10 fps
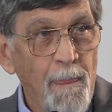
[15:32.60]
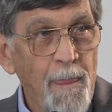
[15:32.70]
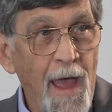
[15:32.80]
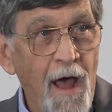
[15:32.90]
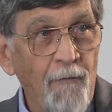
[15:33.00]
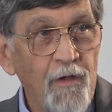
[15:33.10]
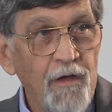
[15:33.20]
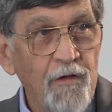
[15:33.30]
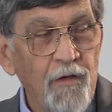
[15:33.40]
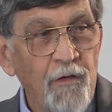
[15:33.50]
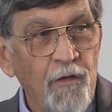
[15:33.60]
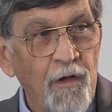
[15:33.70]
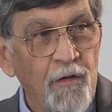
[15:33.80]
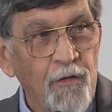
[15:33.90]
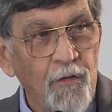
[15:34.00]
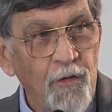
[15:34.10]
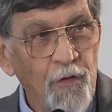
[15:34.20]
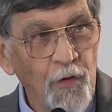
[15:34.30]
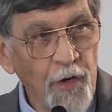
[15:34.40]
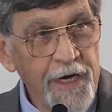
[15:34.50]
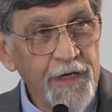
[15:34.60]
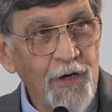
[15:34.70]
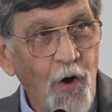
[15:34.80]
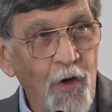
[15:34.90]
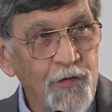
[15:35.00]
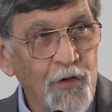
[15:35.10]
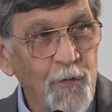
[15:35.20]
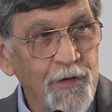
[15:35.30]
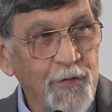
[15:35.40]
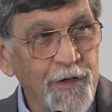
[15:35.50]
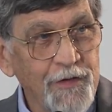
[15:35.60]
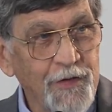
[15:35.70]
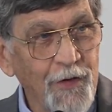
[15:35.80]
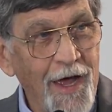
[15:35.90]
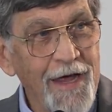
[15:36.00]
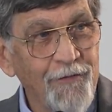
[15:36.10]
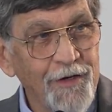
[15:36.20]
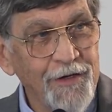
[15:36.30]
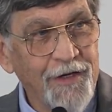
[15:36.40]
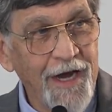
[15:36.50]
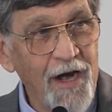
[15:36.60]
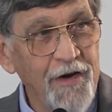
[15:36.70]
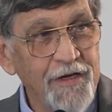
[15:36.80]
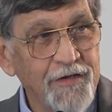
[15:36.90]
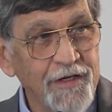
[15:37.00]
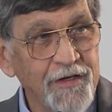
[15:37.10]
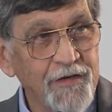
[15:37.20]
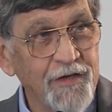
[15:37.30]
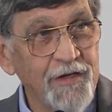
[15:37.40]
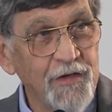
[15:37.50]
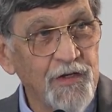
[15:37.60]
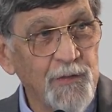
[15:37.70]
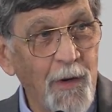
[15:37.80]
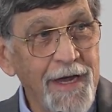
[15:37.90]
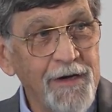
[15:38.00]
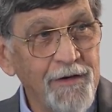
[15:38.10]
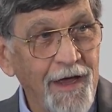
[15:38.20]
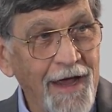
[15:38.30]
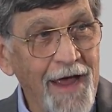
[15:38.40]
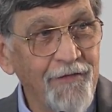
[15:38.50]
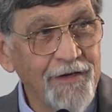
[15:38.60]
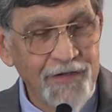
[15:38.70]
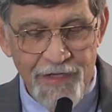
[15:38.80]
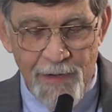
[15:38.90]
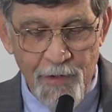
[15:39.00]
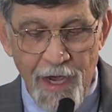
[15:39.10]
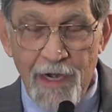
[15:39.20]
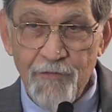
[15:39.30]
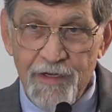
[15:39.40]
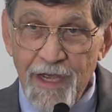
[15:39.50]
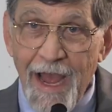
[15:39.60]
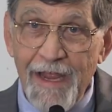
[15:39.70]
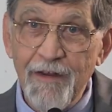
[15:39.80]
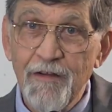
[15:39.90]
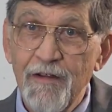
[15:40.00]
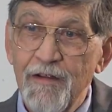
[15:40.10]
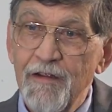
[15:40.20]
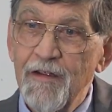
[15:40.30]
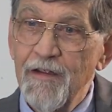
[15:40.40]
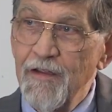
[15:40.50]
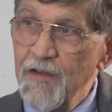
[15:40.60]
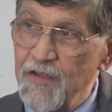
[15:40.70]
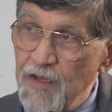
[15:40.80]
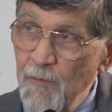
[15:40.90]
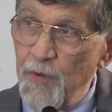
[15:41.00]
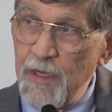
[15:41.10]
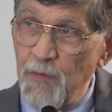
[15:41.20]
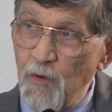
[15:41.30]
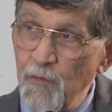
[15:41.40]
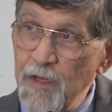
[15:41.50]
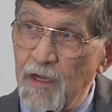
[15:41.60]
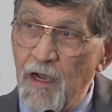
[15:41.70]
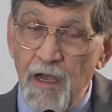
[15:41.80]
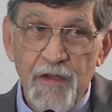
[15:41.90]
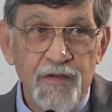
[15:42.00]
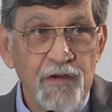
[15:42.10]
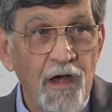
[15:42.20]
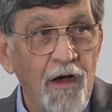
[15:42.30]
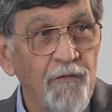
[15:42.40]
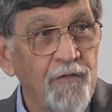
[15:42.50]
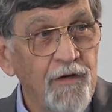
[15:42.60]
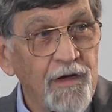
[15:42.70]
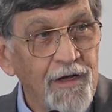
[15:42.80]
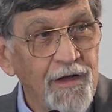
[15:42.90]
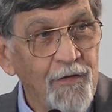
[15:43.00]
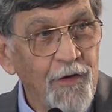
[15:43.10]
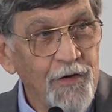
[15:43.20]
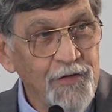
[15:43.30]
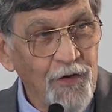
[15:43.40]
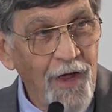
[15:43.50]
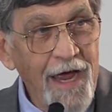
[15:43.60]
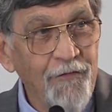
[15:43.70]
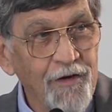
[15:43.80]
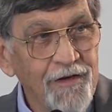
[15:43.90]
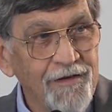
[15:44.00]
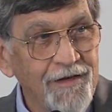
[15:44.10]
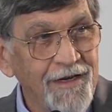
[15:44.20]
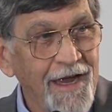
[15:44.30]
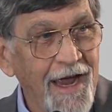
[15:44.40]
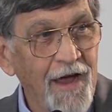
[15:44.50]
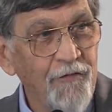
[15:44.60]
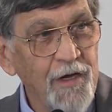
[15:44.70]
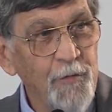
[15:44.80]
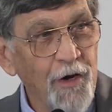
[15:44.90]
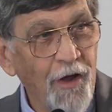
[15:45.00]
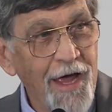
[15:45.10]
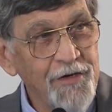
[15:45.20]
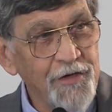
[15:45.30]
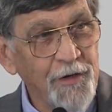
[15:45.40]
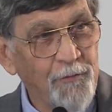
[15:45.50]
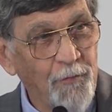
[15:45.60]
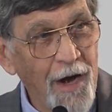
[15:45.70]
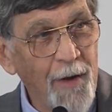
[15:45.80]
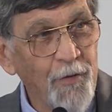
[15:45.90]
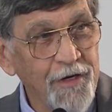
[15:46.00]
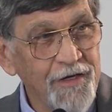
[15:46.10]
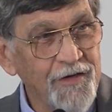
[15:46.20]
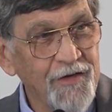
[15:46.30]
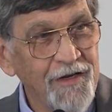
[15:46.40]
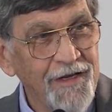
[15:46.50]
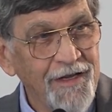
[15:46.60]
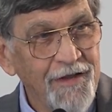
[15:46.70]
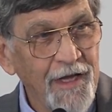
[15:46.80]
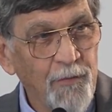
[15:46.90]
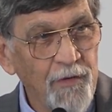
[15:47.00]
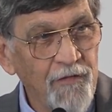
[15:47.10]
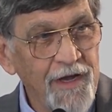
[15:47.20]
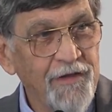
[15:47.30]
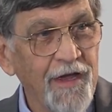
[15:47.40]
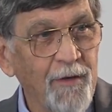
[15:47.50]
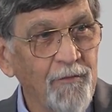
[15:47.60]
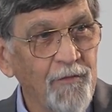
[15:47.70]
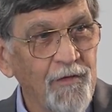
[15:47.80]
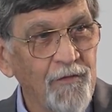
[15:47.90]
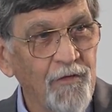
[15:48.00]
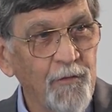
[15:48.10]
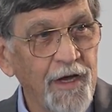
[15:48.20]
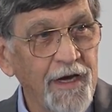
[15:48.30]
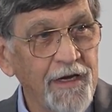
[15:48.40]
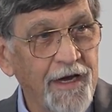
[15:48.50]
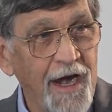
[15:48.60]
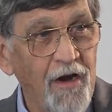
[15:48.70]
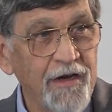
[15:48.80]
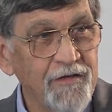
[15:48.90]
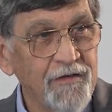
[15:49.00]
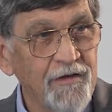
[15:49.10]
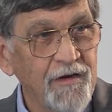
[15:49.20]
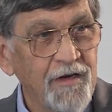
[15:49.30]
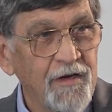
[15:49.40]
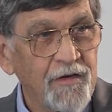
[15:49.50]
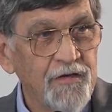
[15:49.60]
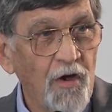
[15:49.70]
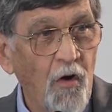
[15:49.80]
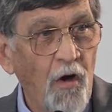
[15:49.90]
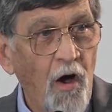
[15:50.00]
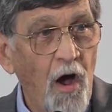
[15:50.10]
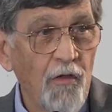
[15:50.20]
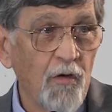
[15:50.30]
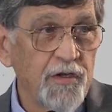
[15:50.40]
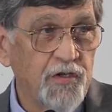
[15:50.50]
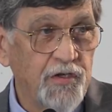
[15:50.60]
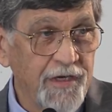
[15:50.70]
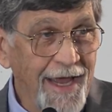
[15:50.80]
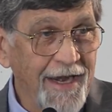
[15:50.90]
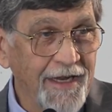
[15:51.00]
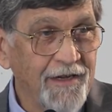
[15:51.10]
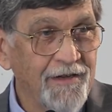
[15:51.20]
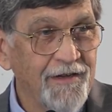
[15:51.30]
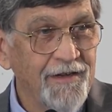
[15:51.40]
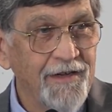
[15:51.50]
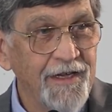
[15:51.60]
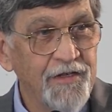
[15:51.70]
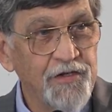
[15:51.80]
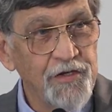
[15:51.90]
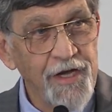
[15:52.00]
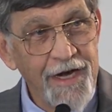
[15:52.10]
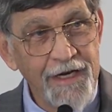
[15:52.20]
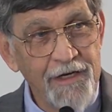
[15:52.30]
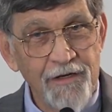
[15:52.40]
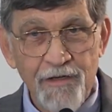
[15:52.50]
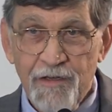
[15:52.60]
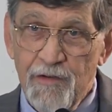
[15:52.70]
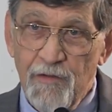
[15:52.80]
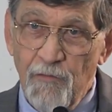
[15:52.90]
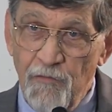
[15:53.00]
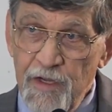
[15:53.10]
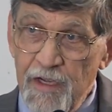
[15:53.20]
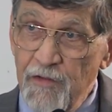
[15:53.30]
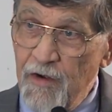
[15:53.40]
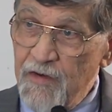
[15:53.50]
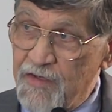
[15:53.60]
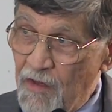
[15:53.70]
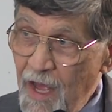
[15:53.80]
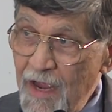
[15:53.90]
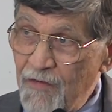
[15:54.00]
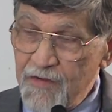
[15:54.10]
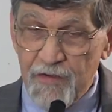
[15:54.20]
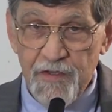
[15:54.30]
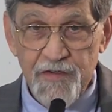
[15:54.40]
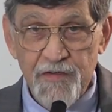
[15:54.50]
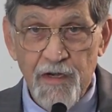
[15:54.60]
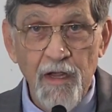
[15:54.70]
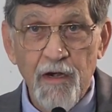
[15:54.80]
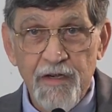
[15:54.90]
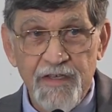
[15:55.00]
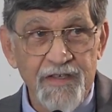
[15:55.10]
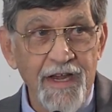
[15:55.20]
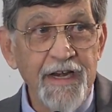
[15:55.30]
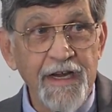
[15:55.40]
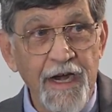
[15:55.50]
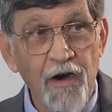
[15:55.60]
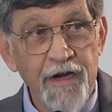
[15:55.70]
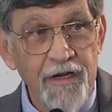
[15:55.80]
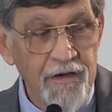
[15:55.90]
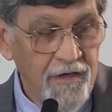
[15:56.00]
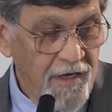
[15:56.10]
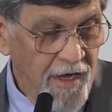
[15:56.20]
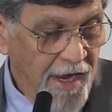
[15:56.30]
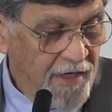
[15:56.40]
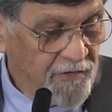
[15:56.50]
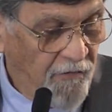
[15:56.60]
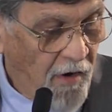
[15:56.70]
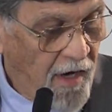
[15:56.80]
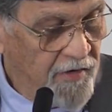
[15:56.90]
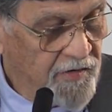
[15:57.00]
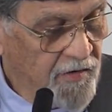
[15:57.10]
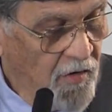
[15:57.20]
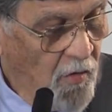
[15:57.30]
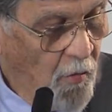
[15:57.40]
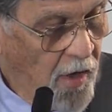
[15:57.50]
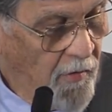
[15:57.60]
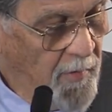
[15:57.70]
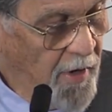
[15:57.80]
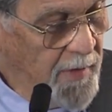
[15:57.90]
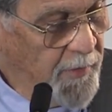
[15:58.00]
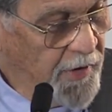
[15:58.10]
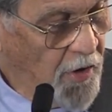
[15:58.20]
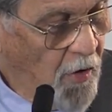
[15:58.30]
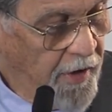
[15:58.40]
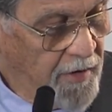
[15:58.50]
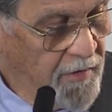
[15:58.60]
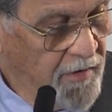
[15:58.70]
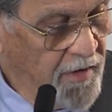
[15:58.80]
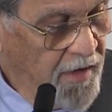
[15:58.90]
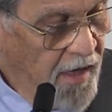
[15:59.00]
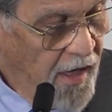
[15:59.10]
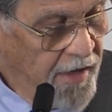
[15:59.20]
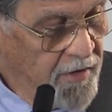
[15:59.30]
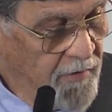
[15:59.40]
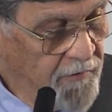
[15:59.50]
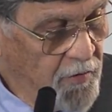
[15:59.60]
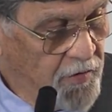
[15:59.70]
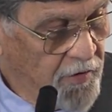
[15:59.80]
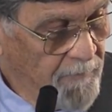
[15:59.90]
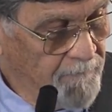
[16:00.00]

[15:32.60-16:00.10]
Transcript: Now, the link also between saliva and caries is that despite having the same kind of a diet, some people, because of their saliva, have immunologic properties that prevent them from getting caries. So, although it's genetic, it's genetic via their saliva. So, this is another exciting area as far as where we might be going uh, in the future.